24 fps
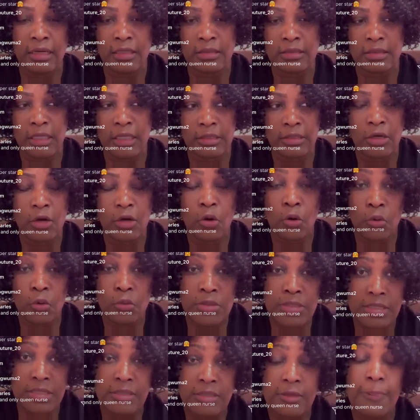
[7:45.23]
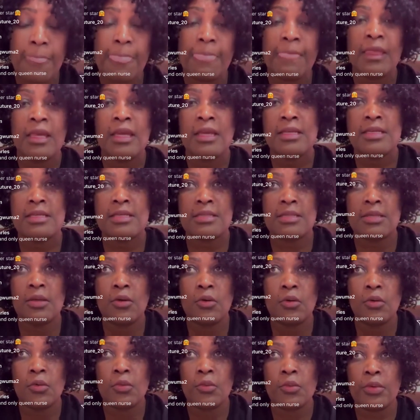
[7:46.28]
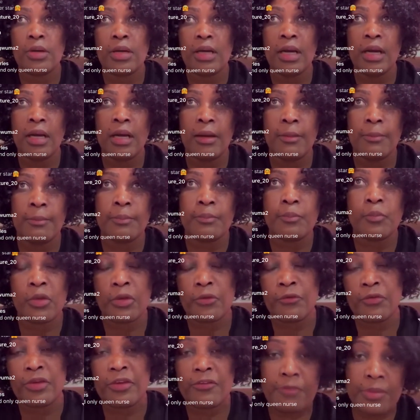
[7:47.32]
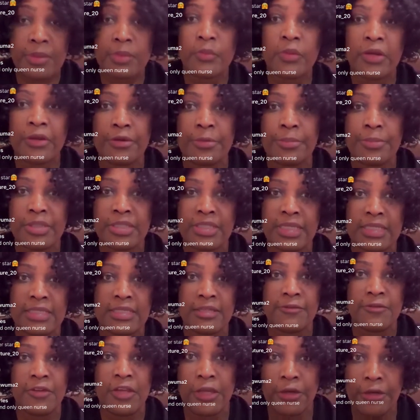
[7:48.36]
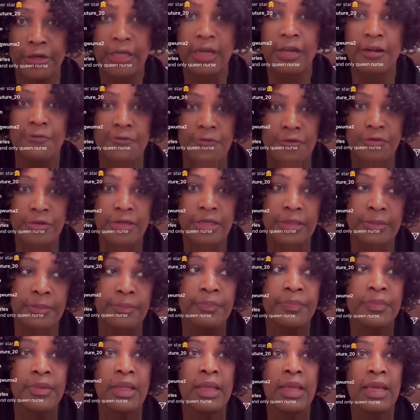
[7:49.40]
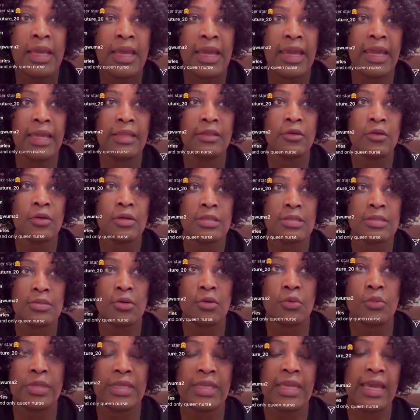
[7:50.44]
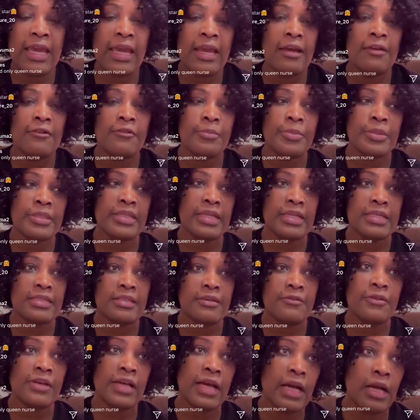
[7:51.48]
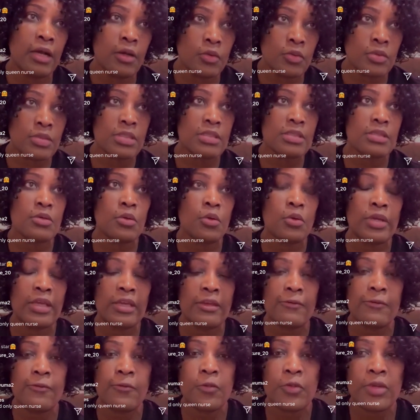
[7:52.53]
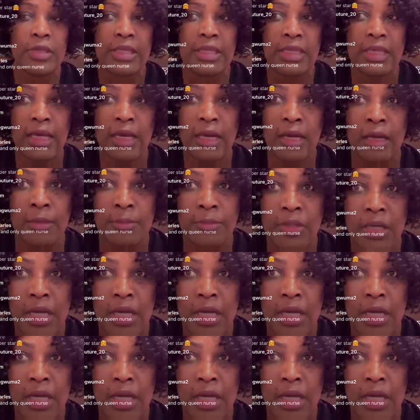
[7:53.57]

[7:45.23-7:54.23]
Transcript: on a host. So we've been wearing protective hair covering, and also we have protective gowns. So if we come